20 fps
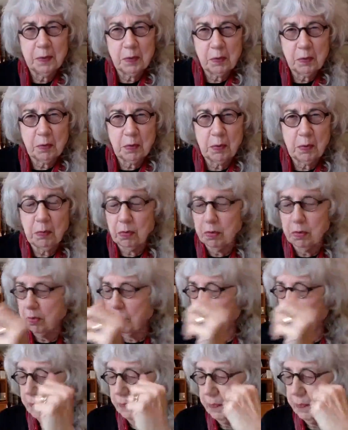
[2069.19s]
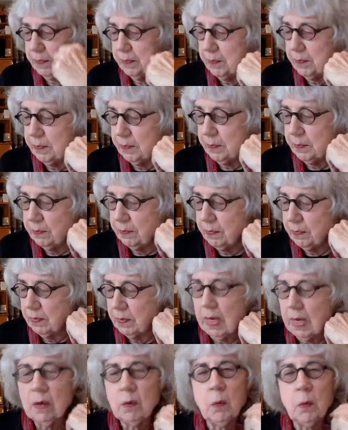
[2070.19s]
truth.
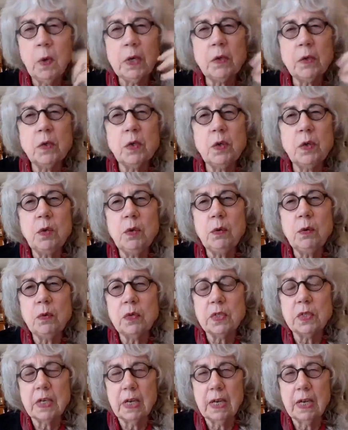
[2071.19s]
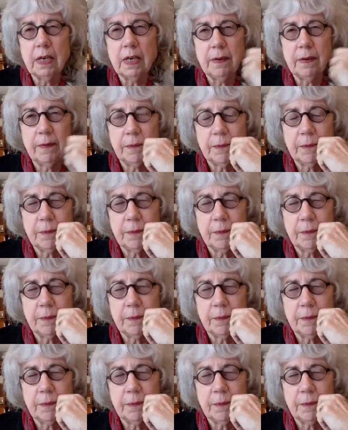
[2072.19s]
And what do you say?